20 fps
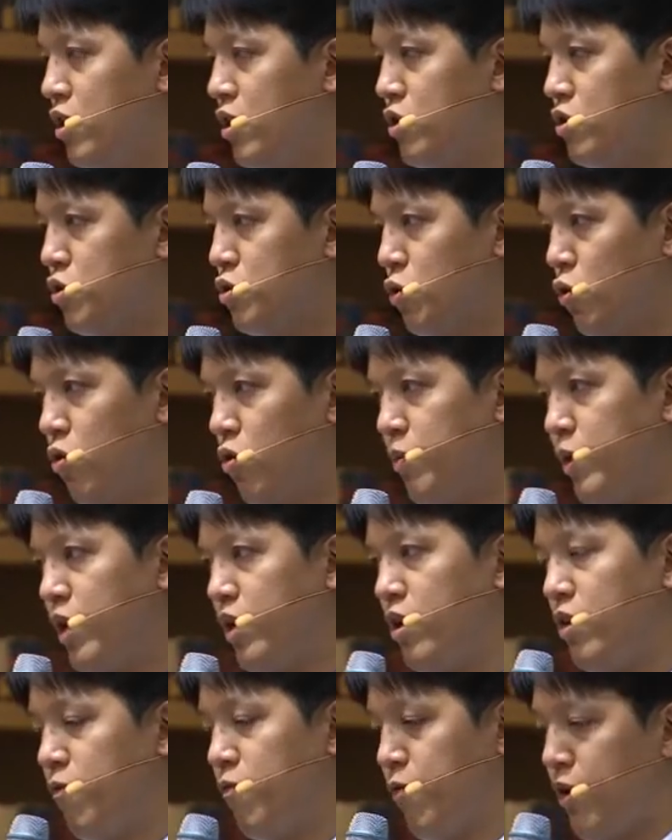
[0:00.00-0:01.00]

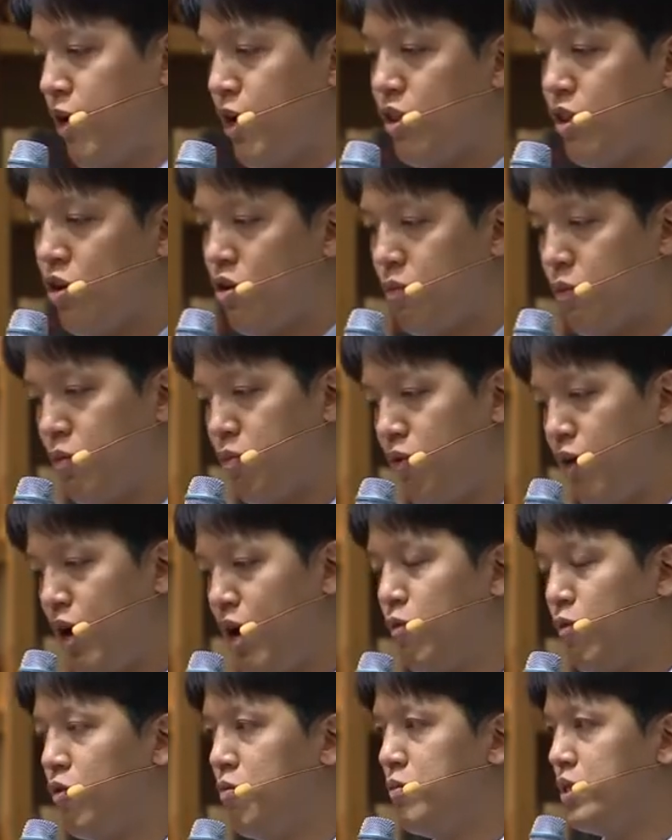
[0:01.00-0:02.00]
solving a variety of the
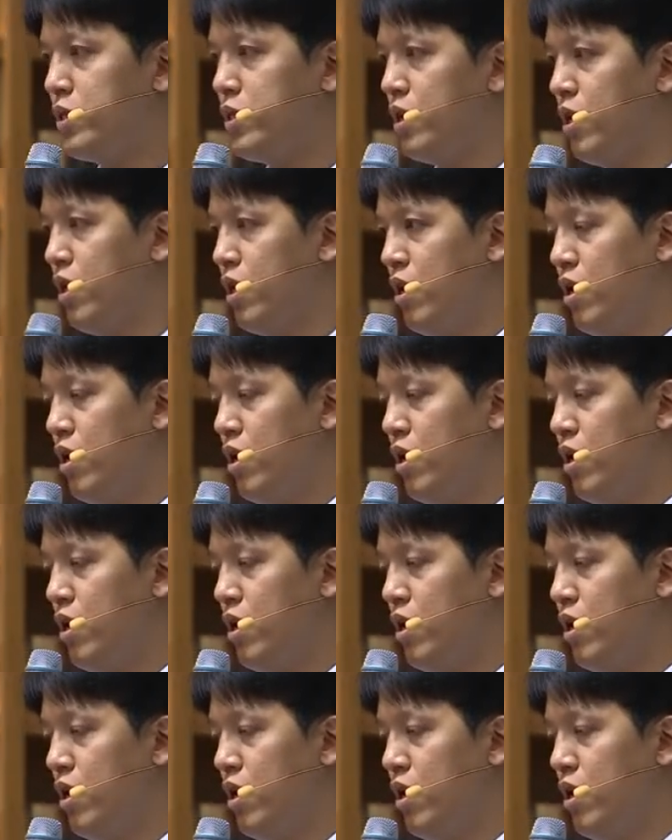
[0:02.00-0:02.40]
problems,